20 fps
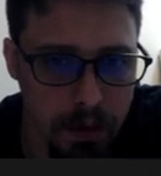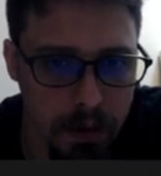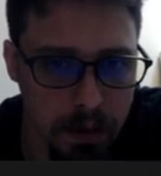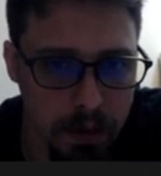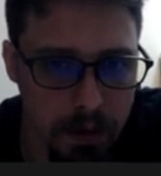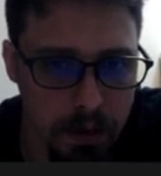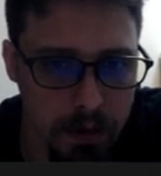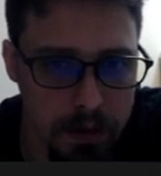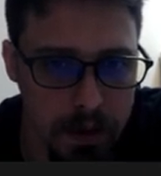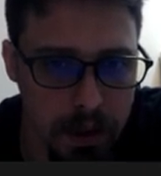
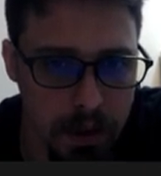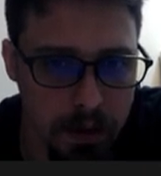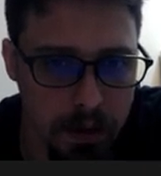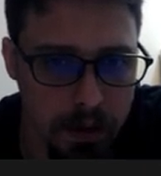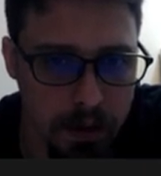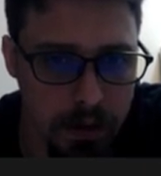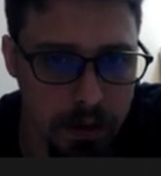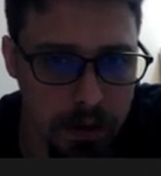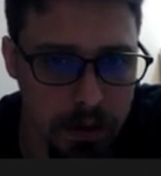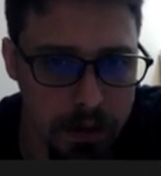
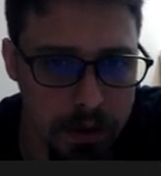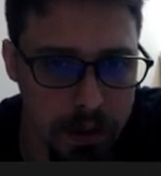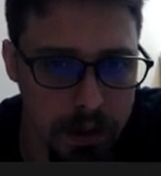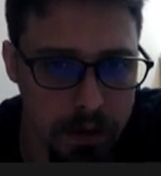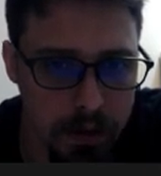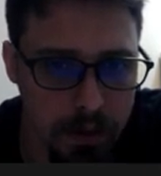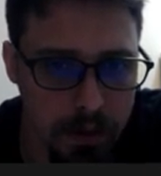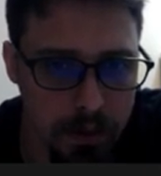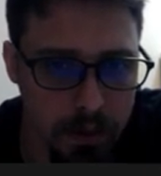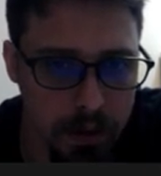Generally
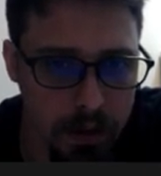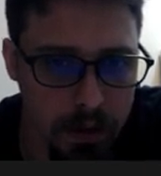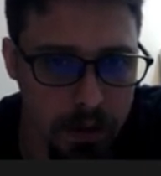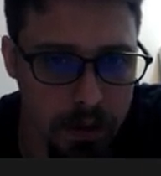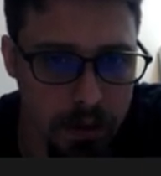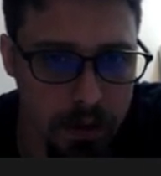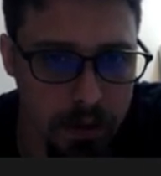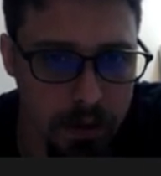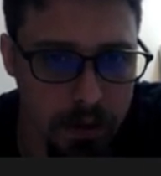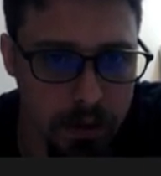we're going to
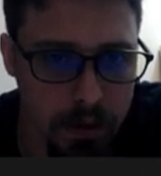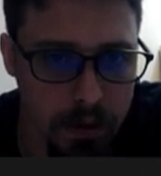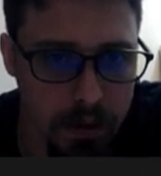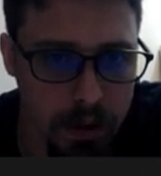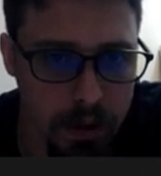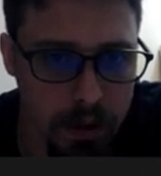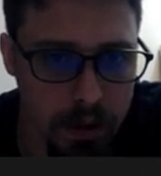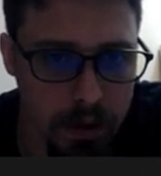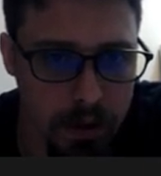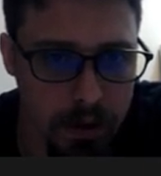do this. There
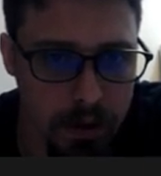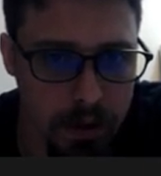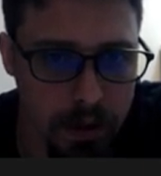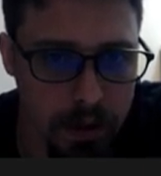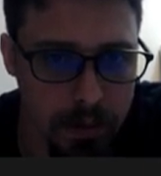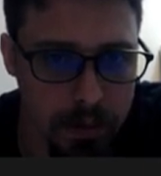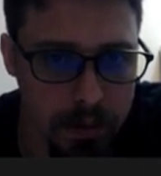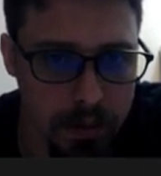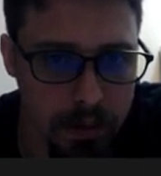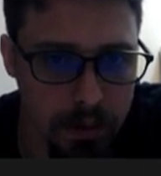are other
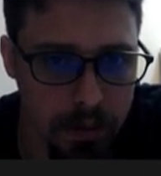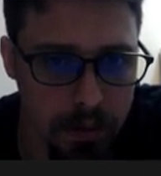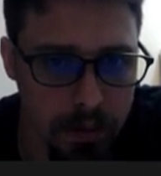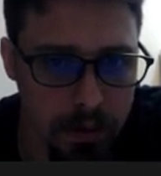options.